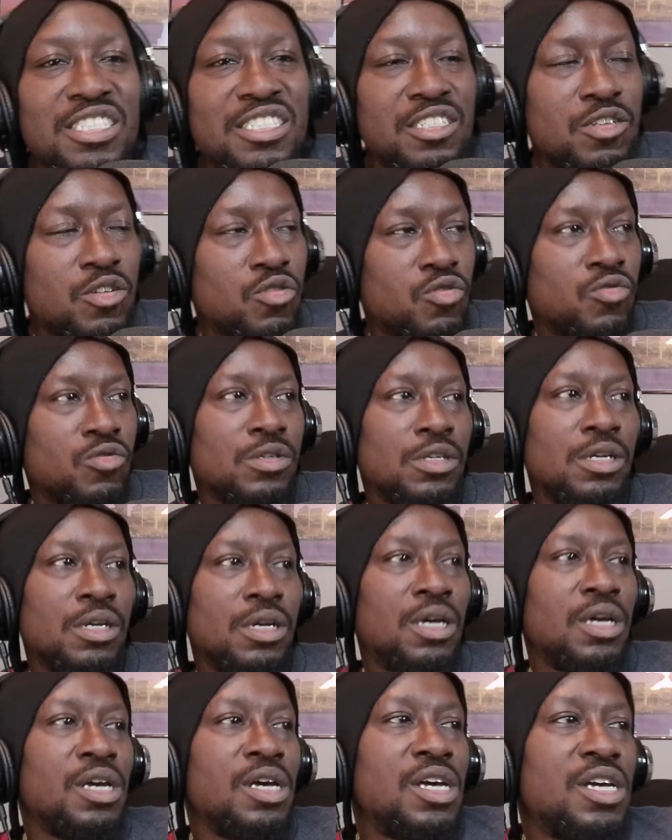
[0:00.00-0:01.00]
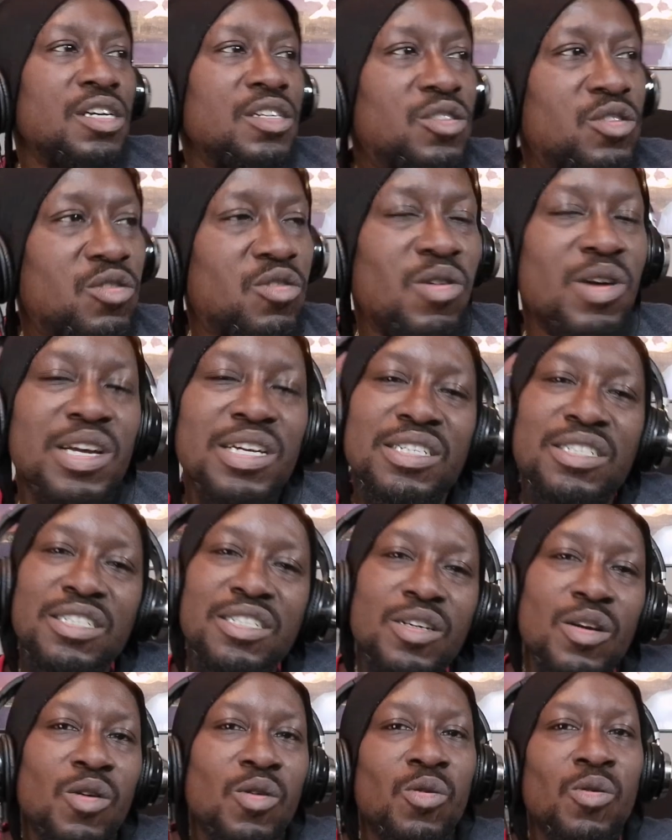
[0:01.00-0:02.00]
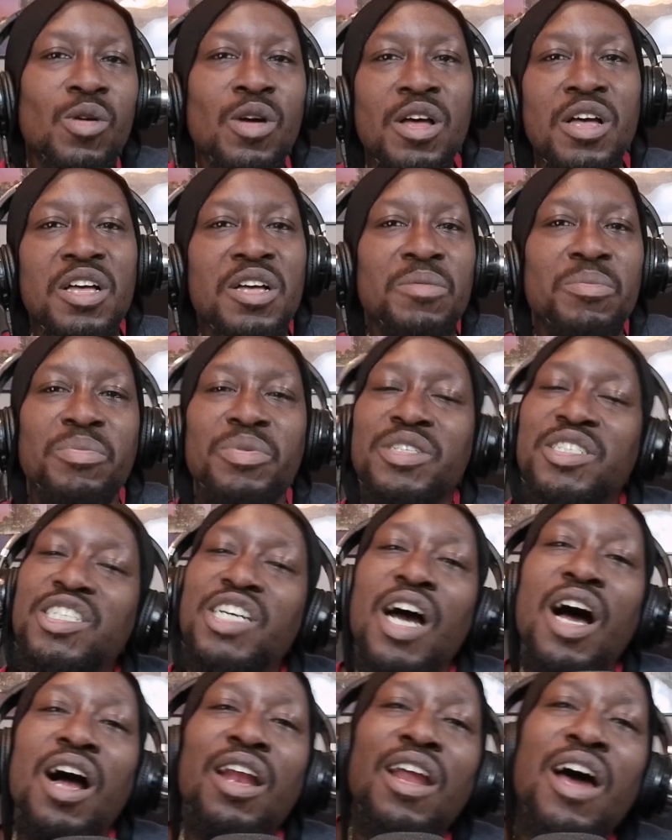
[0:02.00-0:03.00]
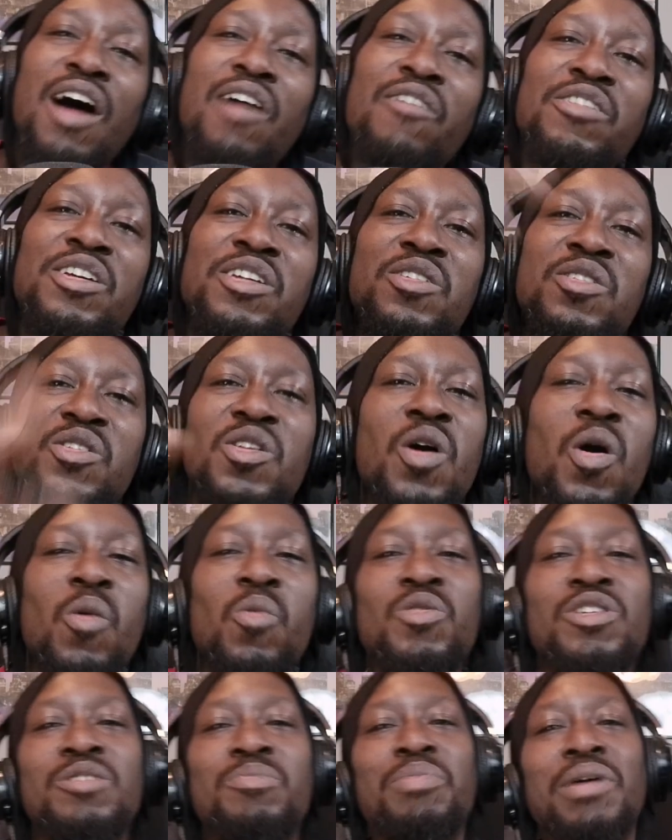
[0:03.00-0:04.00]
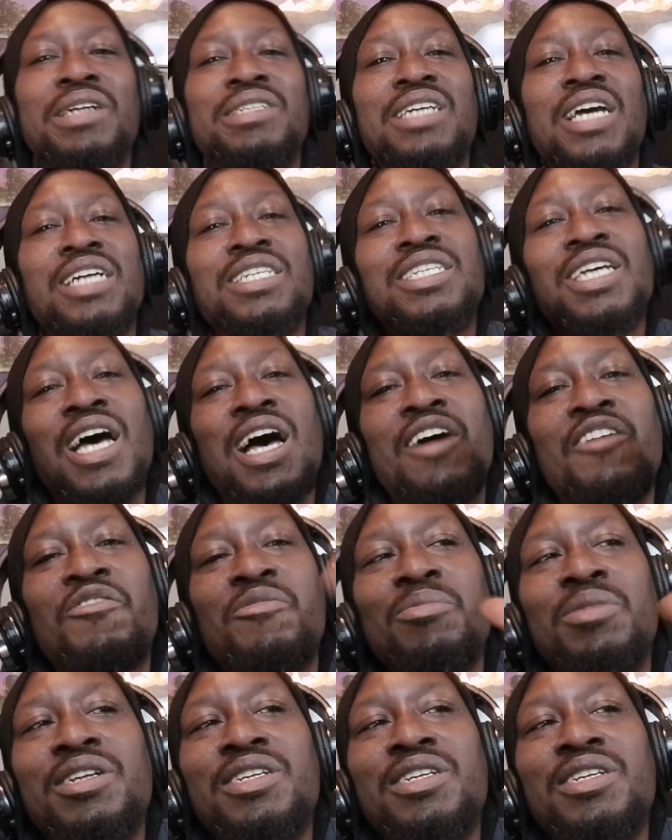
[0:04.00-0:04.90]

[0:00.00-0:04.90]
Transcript: yo. It's crazy, yo. But y'all already know it's about that time for me to